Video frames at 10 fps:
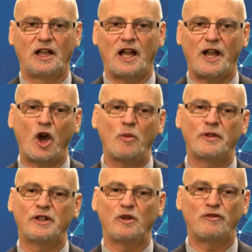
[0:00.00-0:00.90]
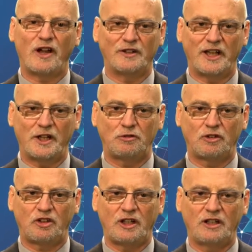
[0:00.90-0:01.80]
I hope that you found it
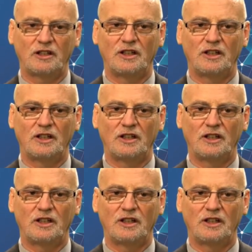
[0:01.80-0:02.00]
interesting,